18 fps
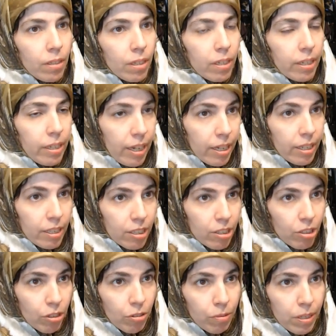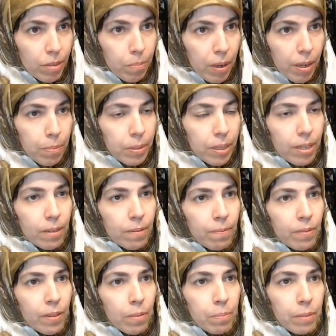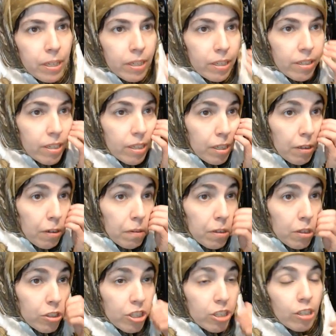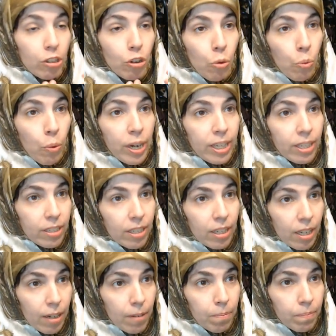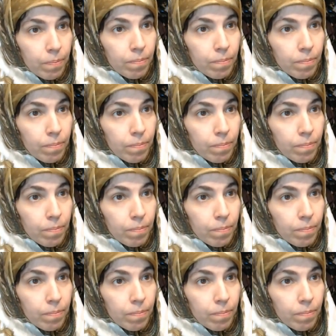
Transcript: yeah, he's a green puppet, but there's still a weight to him.